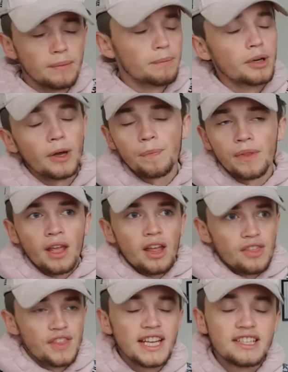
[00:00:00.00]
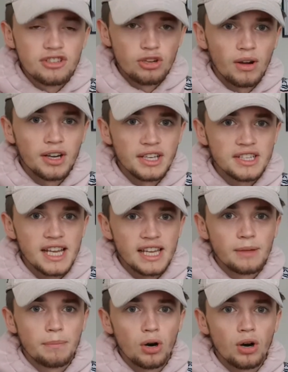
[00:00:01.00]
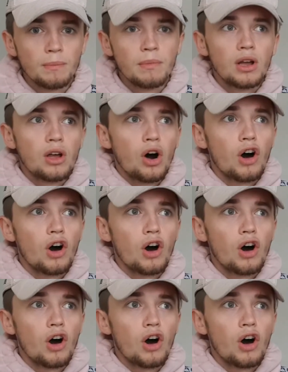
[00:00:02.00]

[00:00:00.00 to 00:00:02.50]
But these two I'm going to say are the bottom.